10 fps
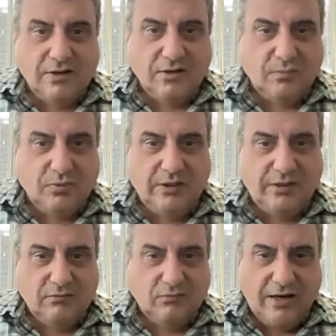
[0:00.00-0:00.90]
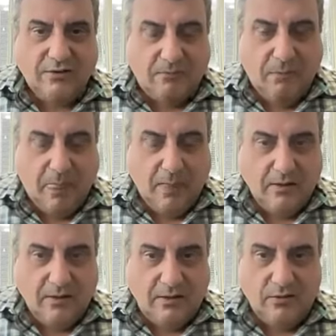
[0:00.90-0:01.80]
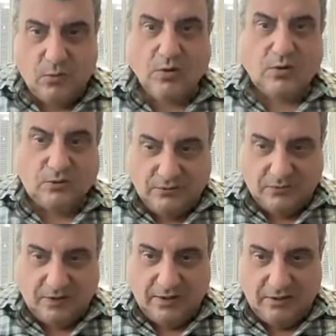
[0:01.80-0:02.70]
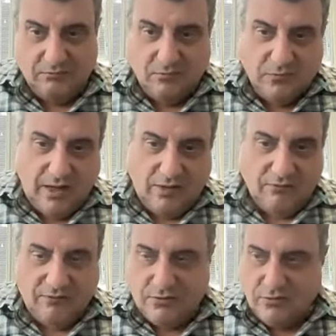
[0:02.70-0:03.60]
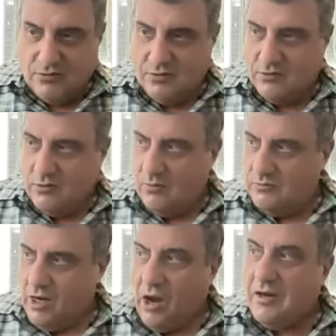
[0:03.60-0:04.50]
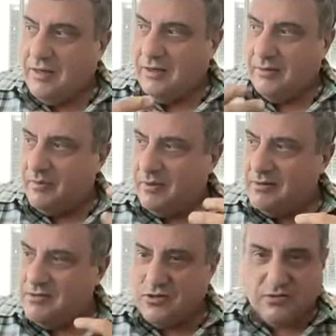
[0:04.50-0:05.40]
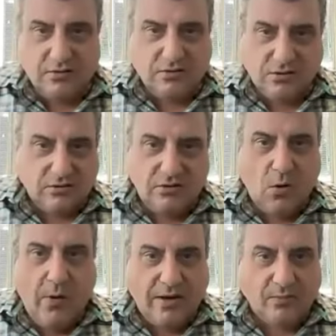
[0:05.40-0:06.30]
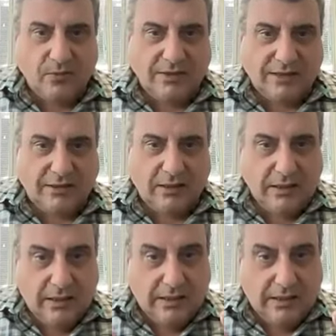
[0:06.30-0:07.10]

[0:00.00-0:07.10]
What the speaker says: Completely random in the world, right? An elephant turns into a donkey. I mean, there's just no way to predict it.